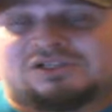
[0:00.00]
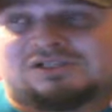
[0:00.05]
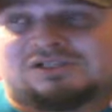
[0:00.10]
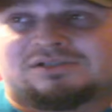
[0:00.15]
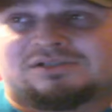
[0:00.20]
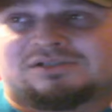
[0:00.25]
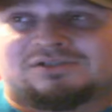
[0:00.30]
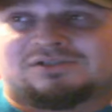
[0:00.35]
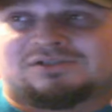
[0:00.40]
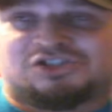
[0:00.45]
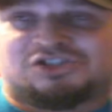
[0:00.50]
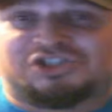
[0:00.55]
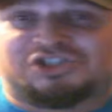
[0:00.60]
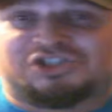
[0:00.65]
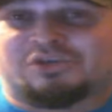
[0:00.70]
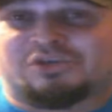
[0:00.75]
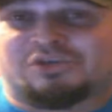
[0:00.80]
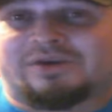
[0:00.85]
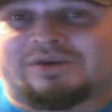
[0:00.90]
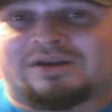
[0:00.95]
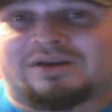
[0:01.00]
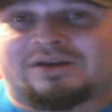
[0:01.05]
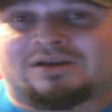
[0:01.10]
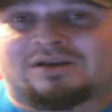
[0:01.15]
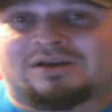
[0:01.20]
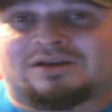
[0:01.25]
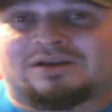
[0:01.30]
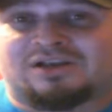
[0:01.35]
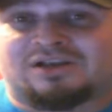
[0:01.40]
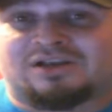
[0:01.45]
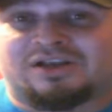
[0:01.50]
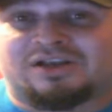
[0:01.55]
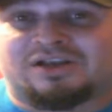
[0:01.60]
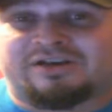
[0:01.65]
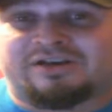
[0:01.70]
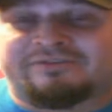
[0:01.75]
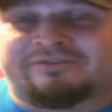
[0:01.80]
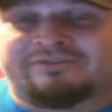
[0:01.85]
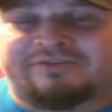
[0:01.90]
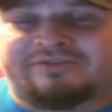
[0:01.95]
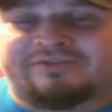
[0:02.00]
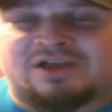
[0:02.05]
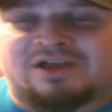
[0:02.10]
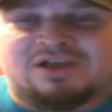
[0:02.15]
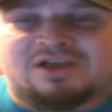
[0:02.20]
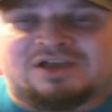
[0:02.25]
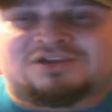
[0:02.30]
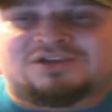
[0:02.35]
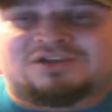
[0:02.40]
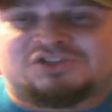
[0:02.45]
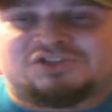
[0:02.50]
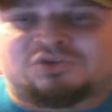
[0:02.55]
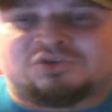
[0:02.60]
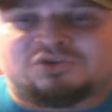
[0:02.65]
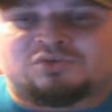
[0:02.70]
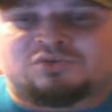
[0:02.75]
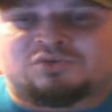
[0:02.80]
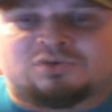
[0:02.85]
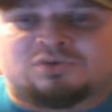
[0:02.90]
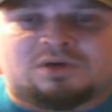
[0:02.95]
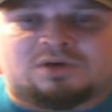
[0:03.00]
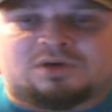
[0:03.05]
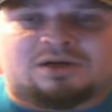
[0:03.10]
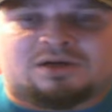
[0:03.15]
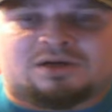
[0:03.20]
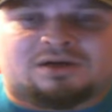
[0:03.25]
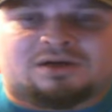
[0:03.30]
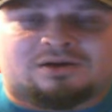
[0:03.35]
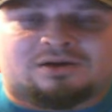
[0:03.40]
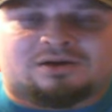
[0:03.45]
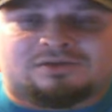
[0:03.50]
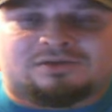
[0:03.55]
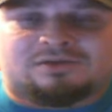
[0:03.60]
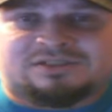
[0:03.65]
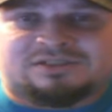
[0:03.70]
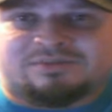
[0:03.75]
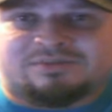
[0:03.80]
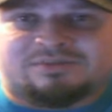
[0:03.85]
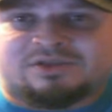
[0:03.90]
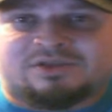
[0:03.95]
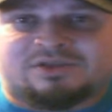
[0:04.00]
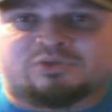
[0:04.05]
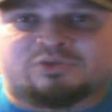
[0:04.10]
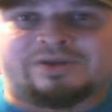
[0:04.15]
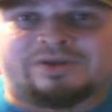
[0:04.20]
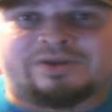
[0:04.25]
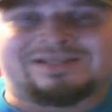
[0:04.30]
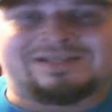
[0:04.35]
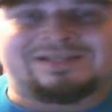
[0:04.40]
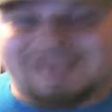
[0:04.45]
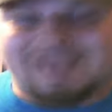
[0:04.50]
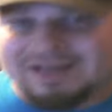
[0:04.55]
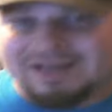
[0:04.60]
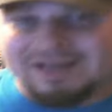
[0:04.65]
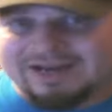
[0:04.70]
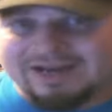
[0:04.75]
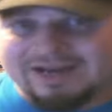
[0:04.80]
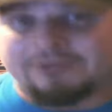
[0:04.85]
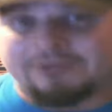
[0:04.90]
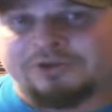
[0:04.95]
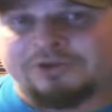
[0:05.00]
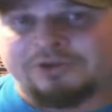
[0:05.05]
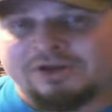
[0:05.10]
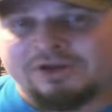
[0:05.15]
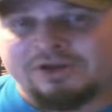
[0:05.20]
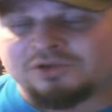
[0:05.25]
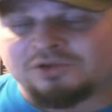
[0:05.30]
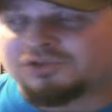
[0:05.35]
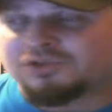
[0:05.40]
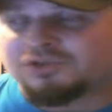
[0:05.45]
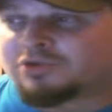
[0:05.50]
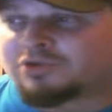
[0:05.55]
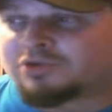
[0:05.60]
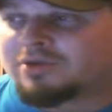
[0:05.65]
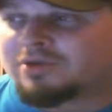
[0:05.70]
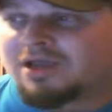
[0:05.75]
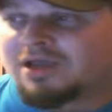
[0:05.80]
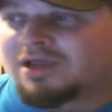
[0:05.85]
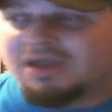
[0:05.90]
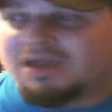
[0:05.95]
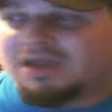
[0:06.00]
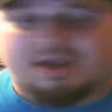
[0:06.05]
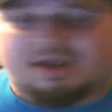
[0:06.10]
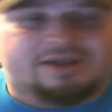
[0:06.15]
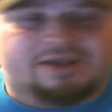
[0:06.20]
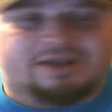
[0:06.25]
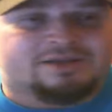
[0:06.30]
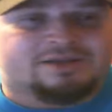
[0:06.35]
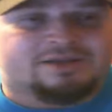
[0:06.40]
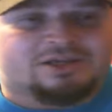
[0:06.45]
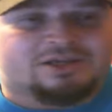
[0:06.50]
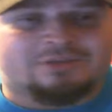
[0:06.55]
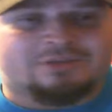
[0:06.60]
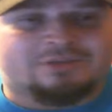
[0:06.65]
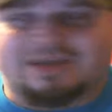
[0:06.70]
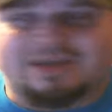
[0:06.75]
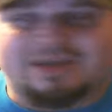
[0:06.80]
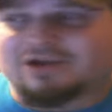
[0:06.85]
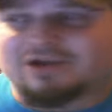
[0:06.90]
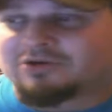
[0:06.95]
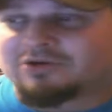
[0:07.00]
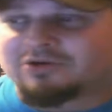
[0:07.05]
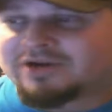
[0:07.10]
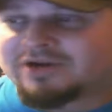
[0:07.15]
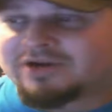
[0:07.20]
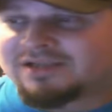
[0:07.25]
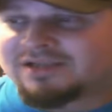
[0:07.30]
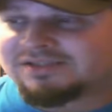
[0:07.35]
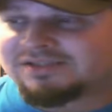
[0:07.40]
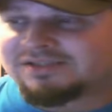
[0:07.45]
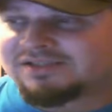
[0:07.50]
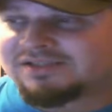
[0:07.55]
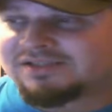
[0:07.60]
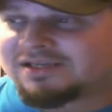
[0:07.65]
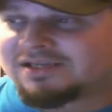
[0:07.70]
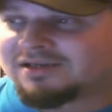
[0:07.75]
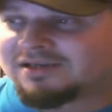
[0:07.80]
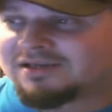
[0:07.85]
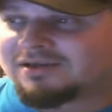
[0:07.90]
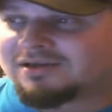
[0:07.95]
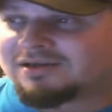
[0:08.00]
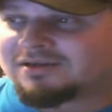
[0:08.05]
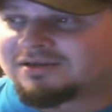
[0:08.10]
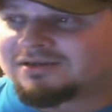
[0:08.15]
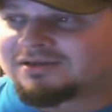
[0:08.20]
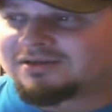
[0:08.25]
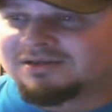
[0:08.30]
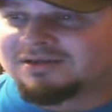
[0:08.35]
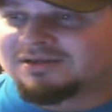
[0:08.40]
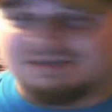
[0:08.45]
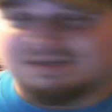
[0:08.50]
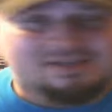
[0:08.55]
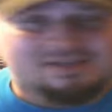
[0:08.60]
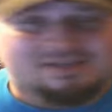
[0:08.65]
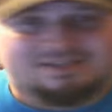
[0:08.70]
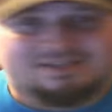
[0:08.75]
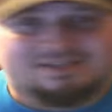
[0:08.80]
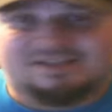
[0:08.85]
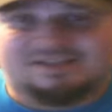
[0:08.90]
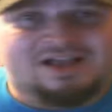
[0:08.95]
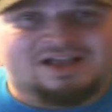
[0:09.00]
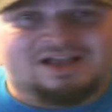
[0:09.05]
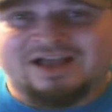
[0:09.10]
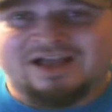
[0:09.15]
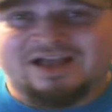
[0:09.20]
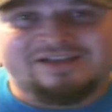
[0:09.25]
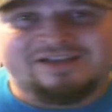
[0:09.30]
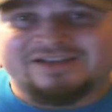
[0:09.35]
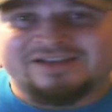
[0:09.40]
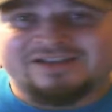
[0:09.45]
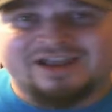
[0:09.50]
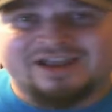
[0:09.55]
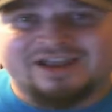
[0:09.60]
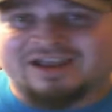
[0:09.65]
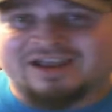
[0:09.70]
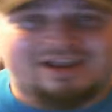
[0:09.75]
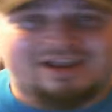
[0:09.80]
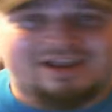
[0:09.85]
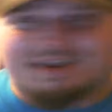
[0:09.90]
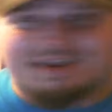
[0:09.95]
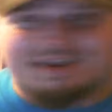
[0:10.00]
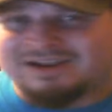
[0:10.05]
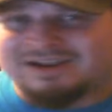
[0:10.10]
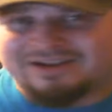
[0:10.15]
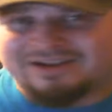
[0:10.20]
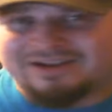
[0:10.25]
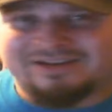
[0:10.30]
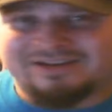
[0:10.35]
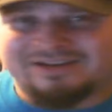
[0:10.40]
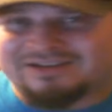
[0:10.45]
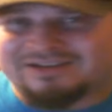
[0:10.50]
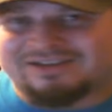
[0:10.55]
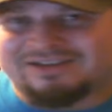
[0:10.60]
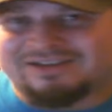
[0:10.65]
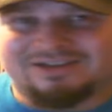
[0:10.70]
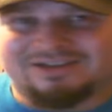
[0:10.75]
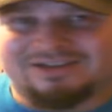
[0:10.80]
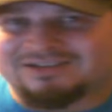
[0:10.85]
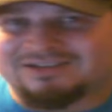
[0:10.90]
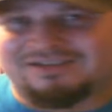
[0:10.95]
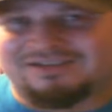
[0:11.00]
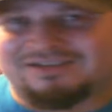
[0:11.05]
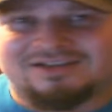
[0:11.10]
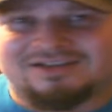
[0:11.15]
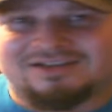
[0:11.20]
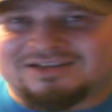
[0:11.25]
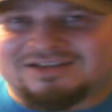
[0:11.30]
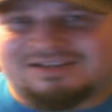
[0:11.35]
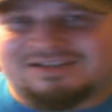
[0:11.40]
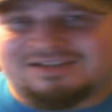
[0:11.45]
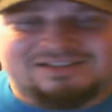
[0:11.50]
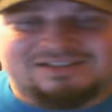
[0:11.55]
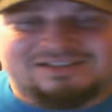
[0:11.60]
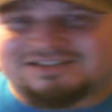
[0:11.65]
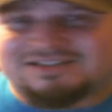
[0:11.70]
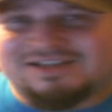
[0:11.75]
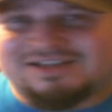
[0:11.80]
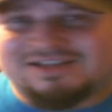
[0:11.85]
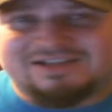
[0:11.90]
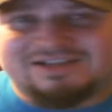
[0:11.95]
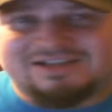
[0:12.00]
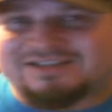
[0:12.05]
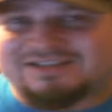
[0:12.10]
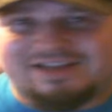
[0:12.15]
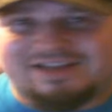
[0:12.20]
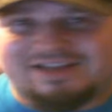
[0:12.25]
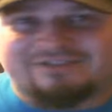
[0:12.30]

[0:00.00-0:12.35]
showing love to some of the great talent out there on YouTube. And you may know her as Sunday Fun Day.